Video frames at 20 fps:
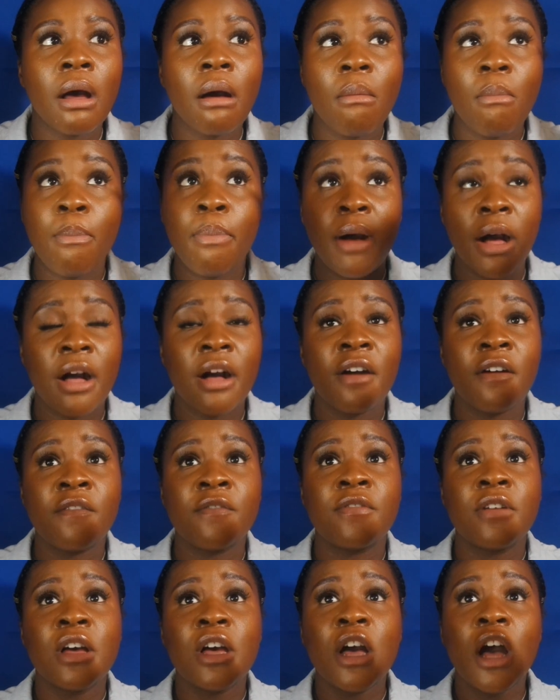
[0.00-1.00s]

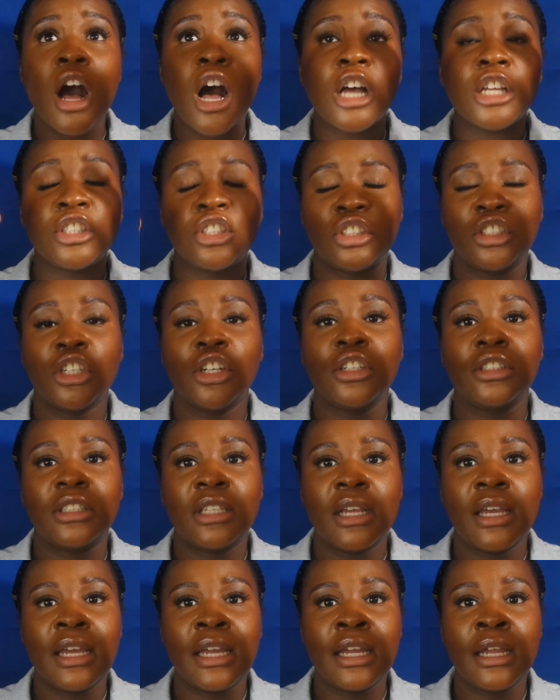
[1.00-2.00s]
above a
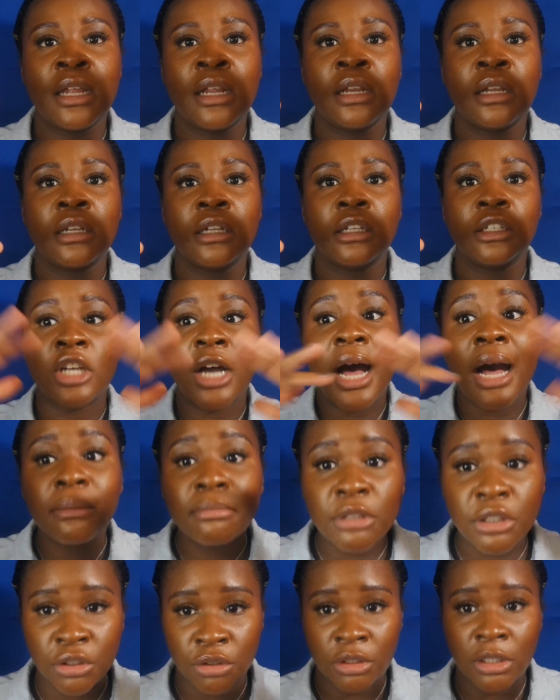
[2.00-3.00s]
certain
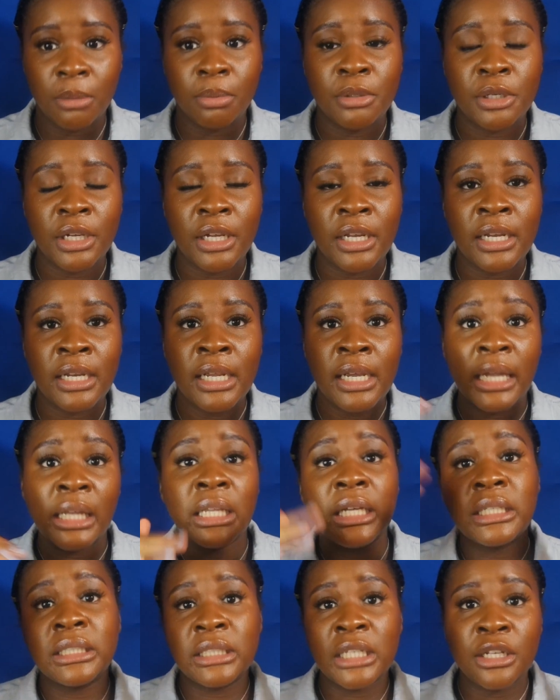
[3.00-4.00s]
job description, at
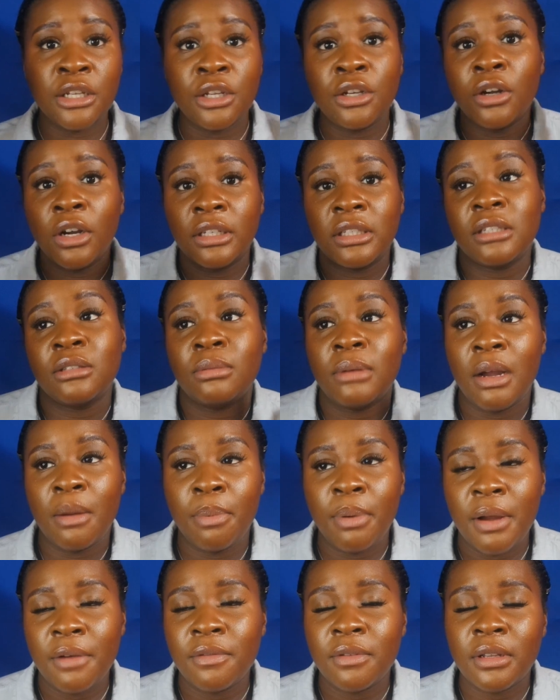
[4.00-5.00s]
least in New York. That's where I
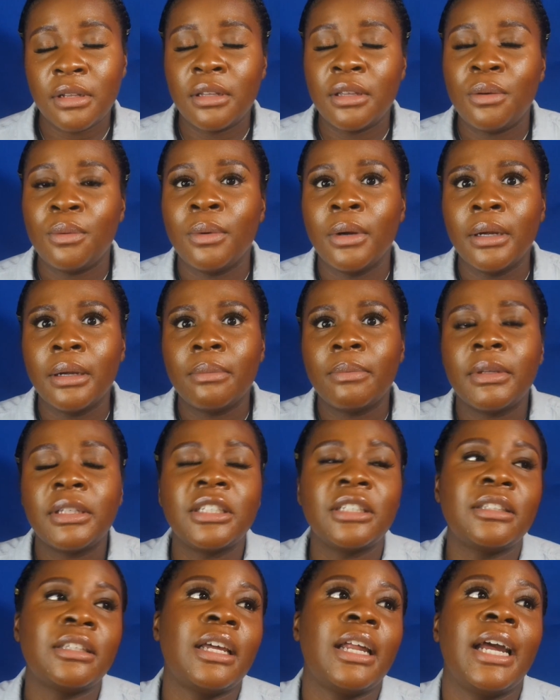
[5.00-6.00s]
prevalently work. But
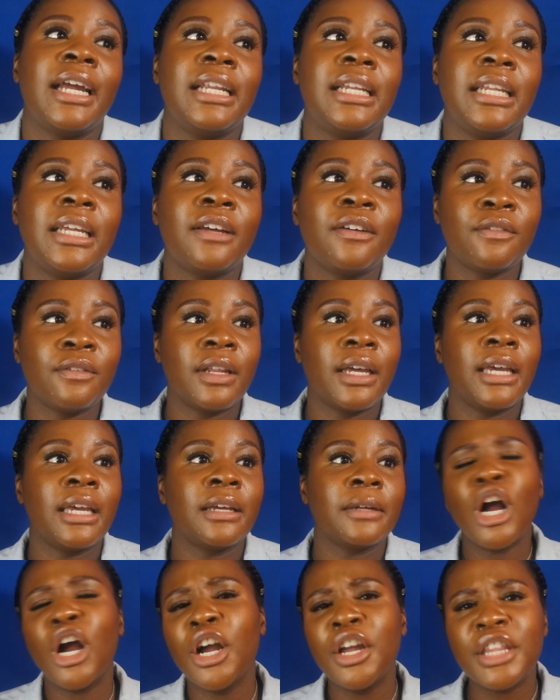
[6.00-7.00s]
just the idea of
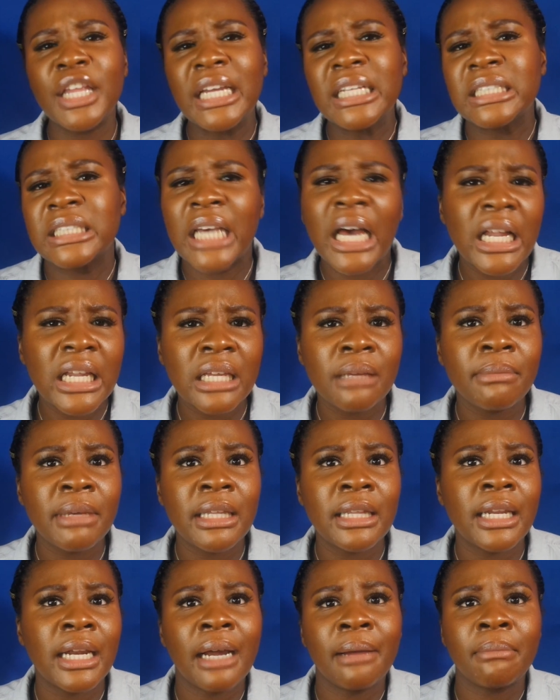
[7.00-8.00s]
like, are they telling me
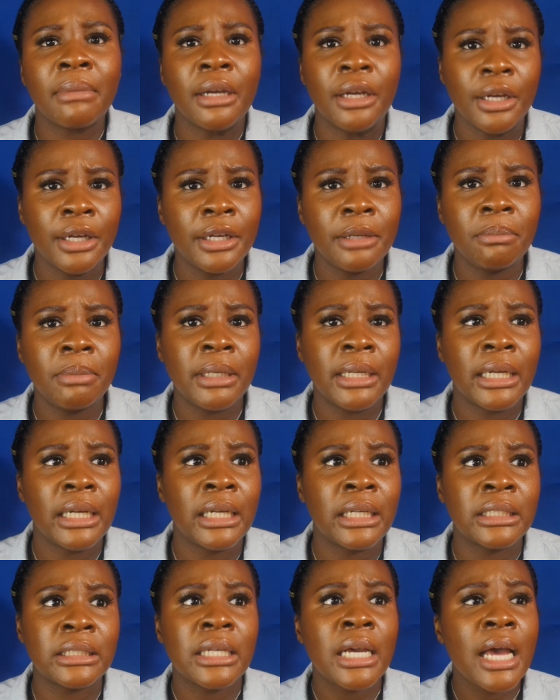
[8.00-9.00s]
that I'm good
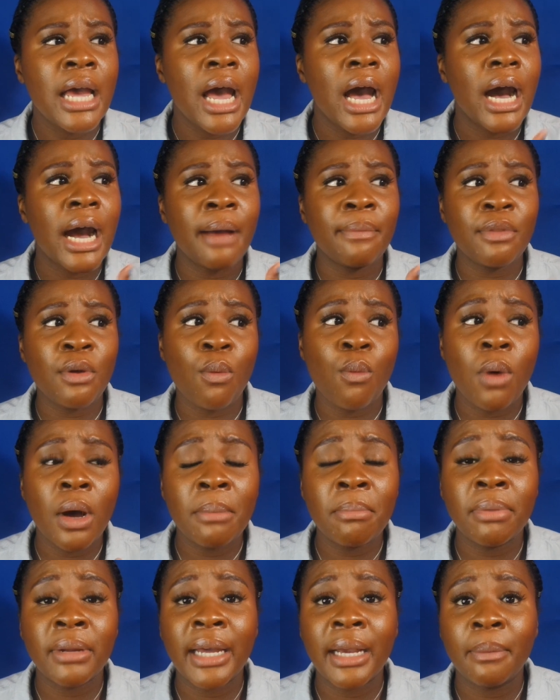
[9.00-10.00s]
because I'm the
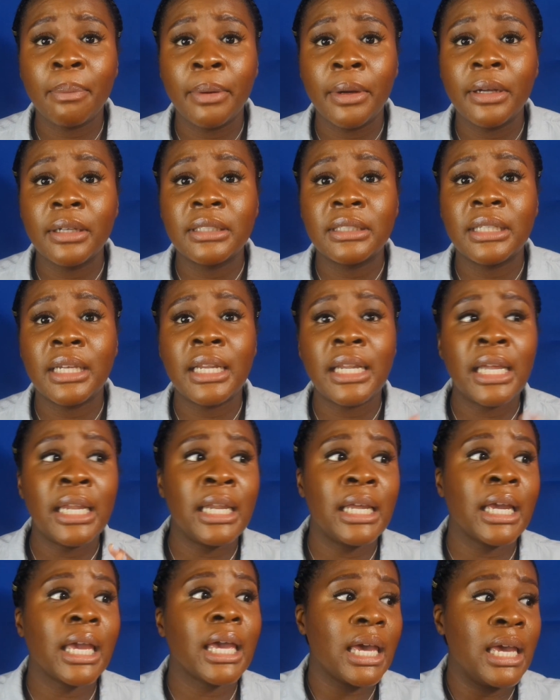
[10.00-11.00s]
one black person
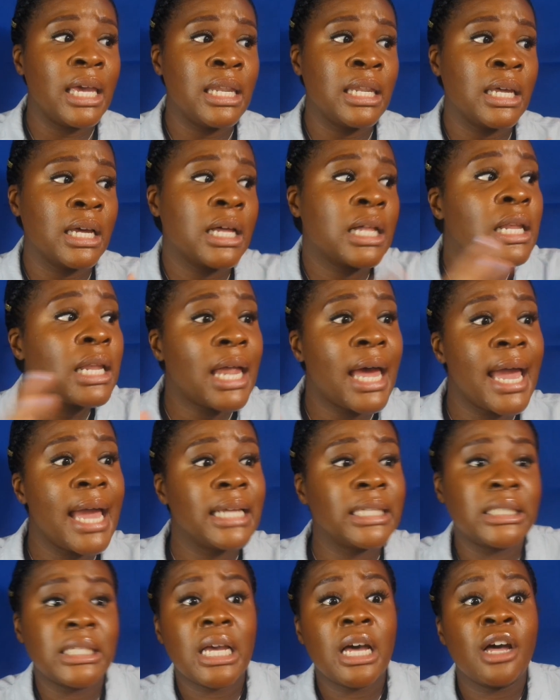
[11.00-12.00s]
in the
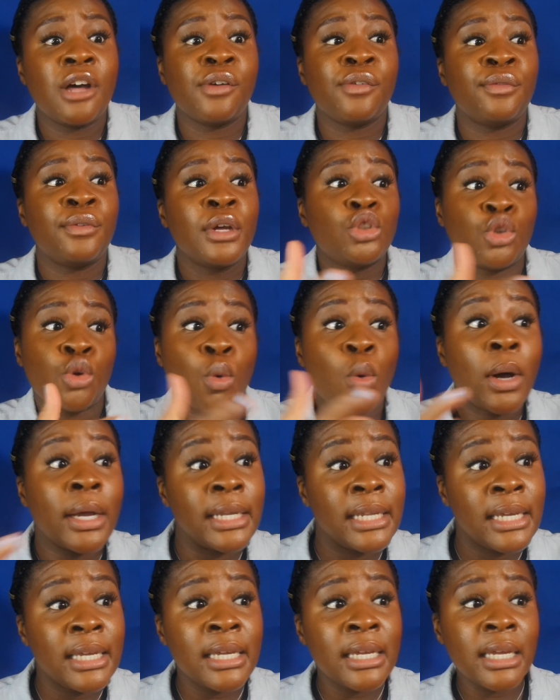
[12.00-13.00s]
class of
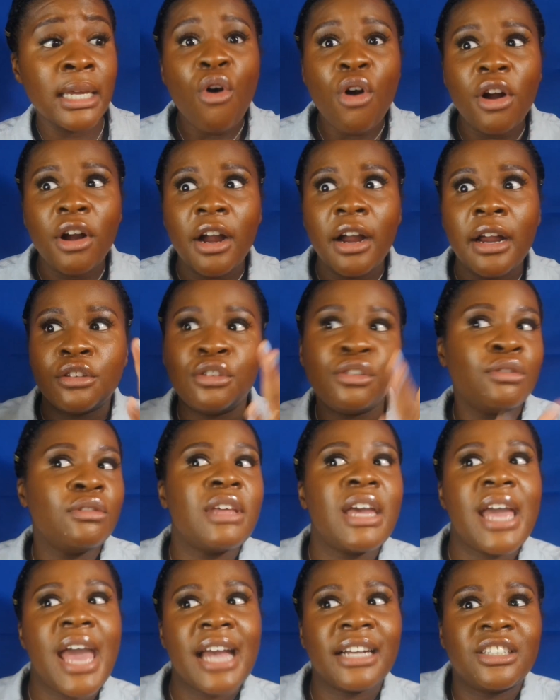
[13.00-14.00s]
20? Or do
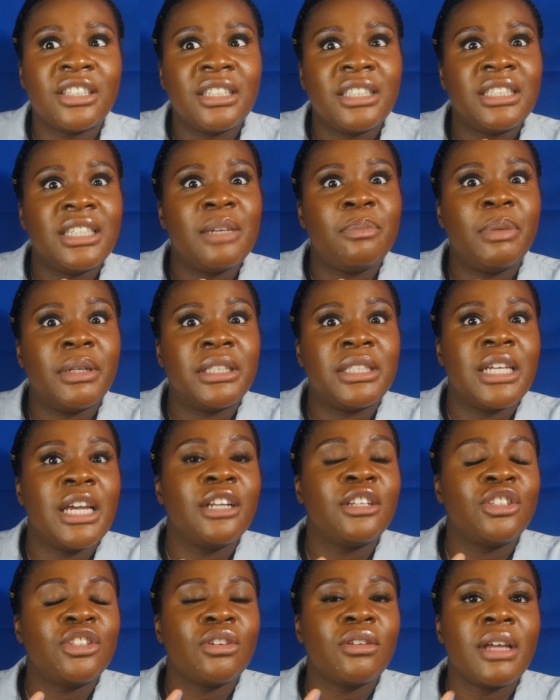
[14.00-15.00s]
they actually see
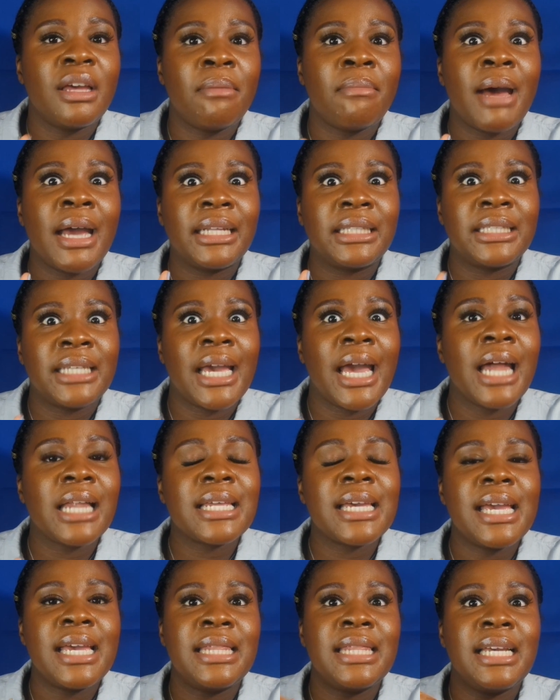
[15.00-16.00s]
potential in my
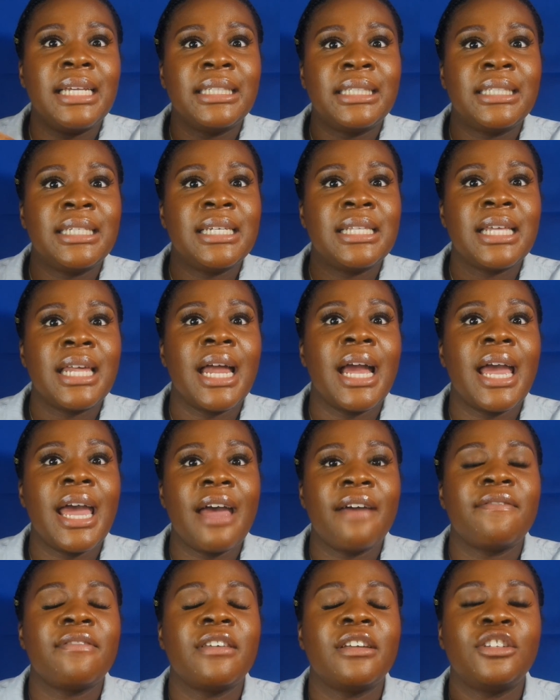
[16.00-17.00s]
talent and they see that I
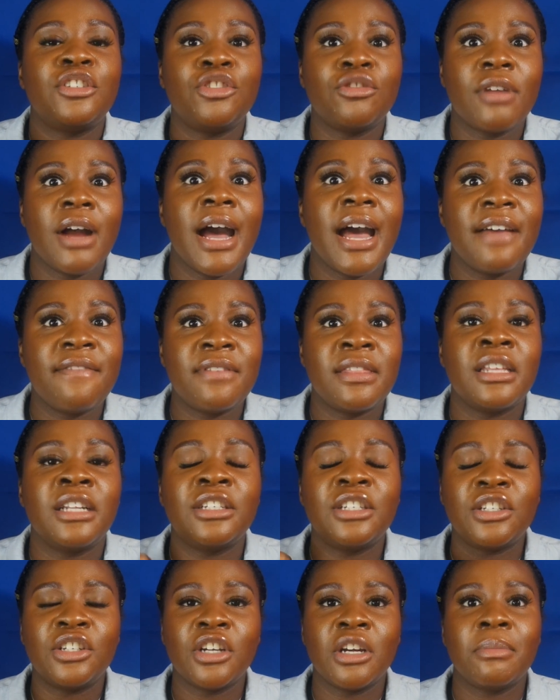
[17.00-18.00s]
have the drive and the
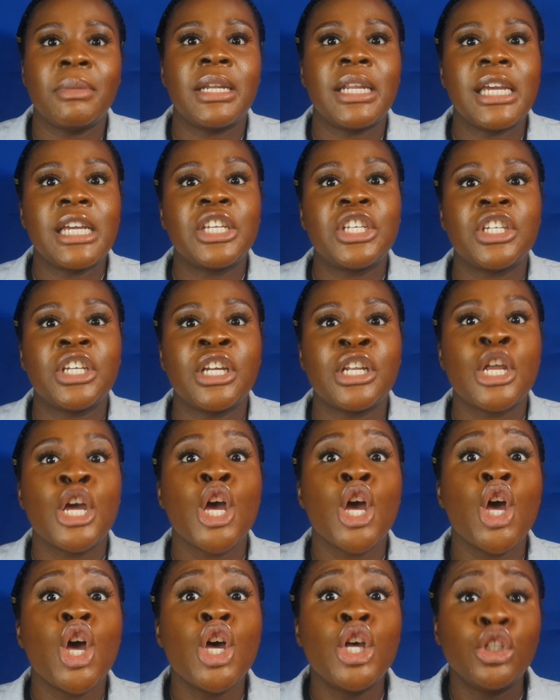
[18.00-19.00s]
determination
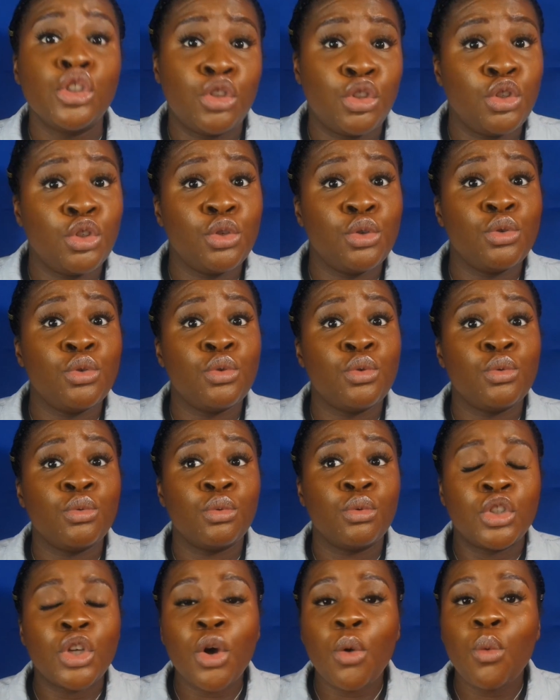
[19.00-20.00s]
to
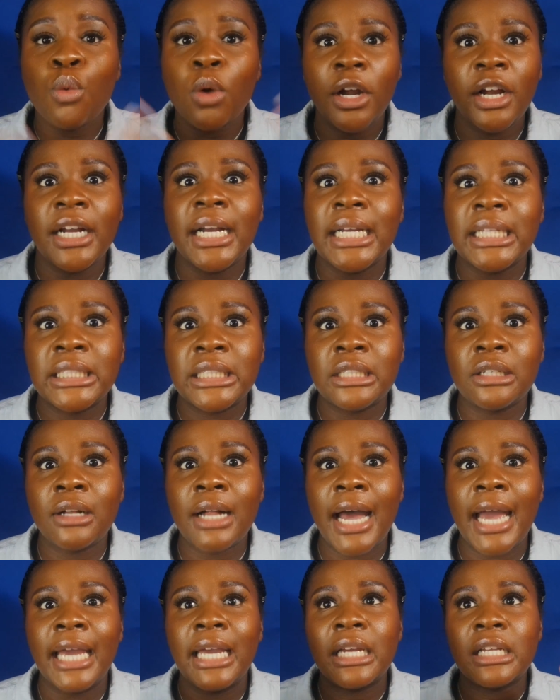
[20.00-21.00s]
work until
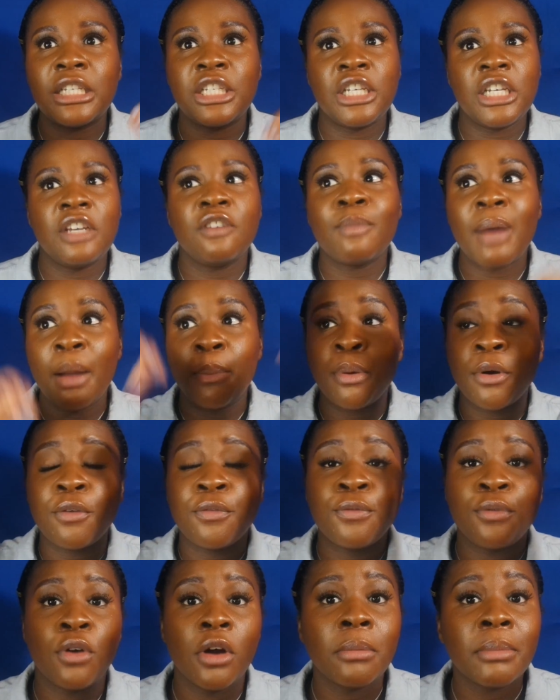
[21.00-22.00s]
I achieve my
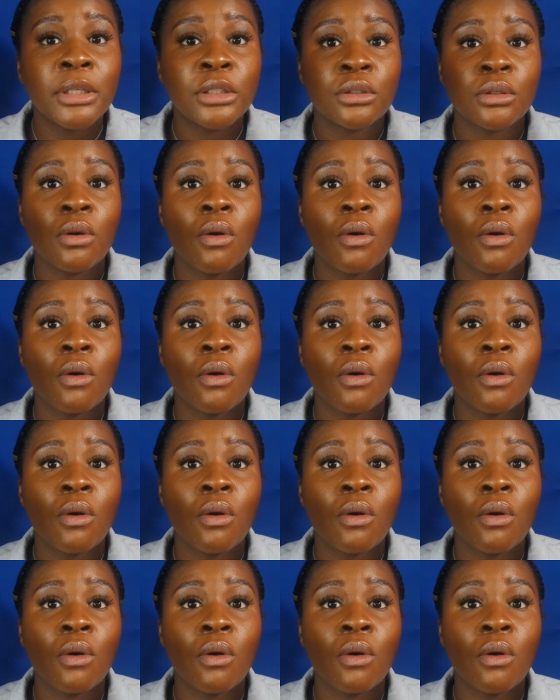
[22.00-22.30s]
performance